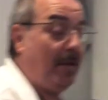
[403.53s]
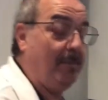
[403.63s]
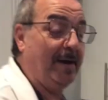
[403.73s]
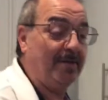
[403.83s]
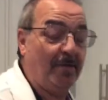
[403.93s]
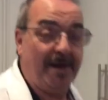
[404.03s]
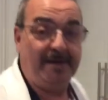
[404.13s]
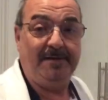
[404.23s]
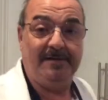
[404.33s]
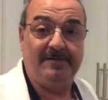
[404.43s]
by the
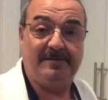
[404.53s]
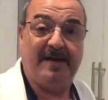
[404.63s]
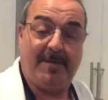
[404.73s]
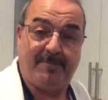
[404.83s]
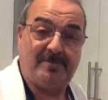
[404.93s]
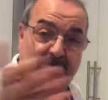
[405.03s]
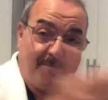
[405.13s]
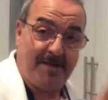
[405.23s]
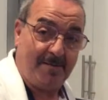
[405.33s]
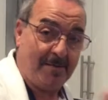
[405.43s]
way, happens to
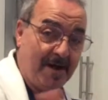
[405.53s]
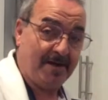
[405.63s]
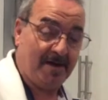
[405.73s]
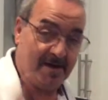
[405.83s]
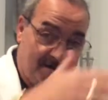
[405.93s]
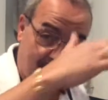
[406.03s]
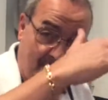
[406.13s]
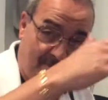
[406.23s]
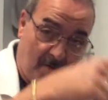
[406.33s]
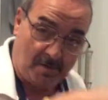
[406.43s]
be on my
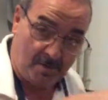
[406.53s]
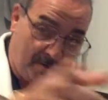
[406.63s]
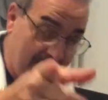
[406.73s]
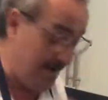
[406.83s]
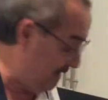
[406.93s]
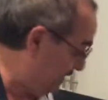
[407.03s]
portfolio there.